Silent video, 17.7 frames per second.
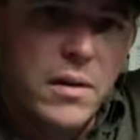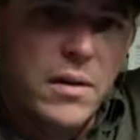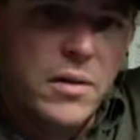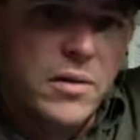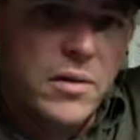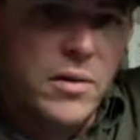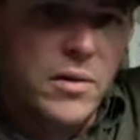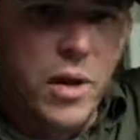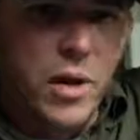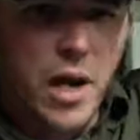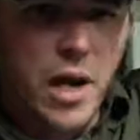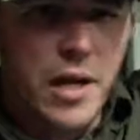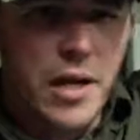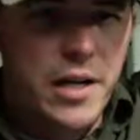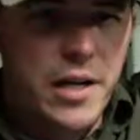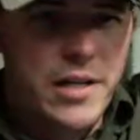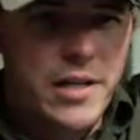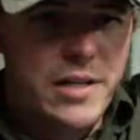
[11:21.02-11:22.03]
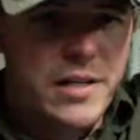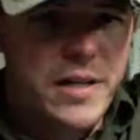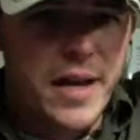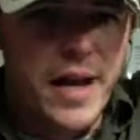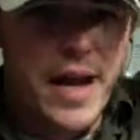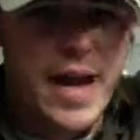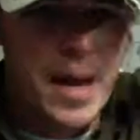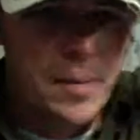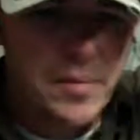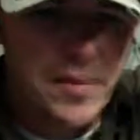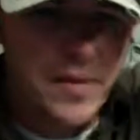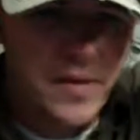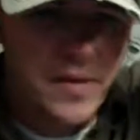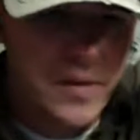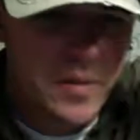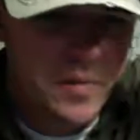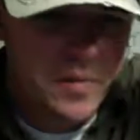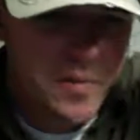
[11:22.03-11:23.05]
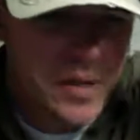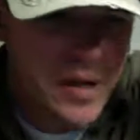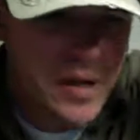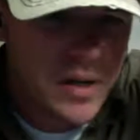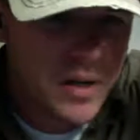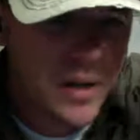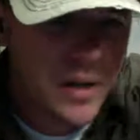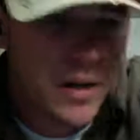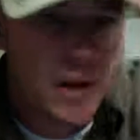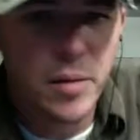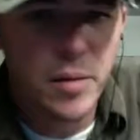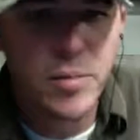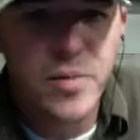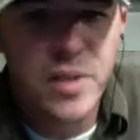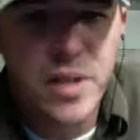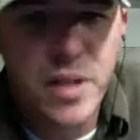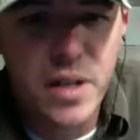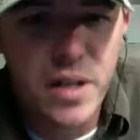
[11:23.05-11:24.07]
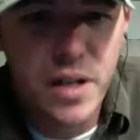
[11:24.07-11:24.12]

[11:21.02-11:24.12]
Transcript: So on Untapped, this beer comes in at a